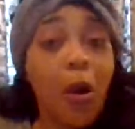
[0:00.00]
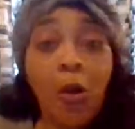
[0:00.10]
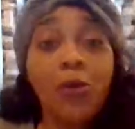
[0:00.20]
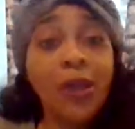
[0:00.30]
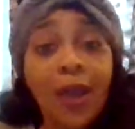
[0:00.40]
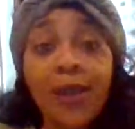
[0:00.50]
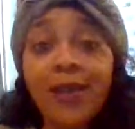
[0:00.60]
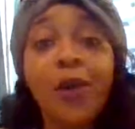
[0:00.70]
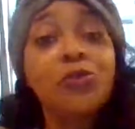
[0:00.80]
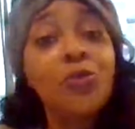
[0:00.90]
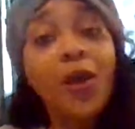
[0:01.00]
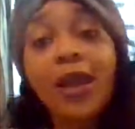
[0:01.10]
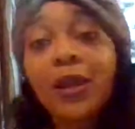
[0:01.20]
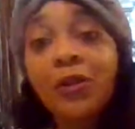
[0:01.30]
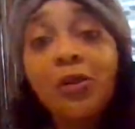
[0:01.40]
Okay, are you going to
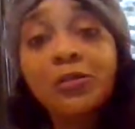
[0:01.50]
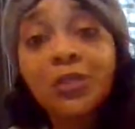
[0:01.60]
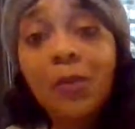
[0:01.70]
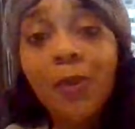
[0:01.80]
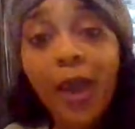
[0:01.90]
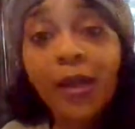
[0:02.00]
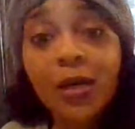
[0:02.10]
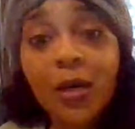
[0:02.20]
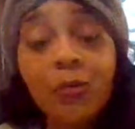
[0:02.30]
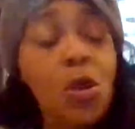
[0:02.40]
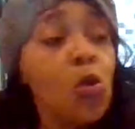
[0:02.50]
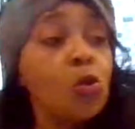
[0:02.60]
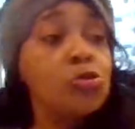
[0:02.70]
have that courage to get back up?